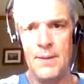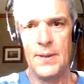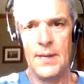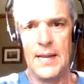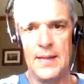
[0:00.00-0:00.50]

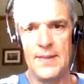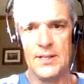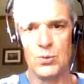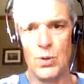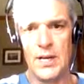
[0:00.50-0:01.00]
and this
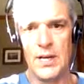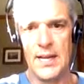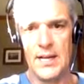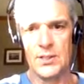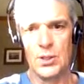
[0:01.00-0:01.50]
one is
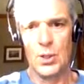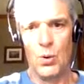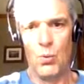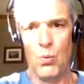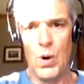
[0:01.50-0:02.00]

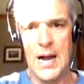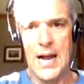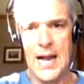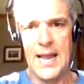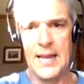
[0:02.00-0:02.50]

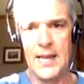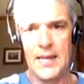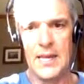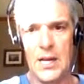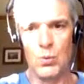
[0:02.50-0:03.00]
y
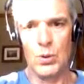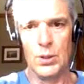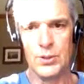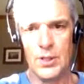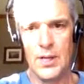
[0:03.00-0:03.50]
equals
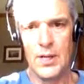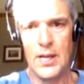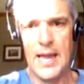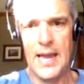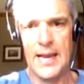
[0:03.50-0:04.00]

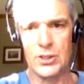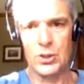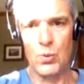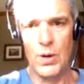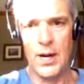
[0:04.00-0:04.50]
x
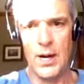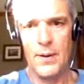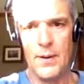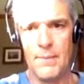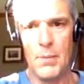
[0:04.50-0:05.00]
squared
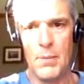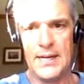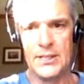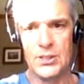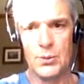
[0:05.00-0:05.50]

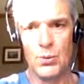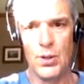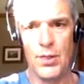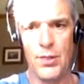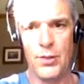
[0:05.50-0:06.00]
minus
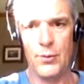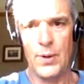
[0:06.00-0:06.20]
3.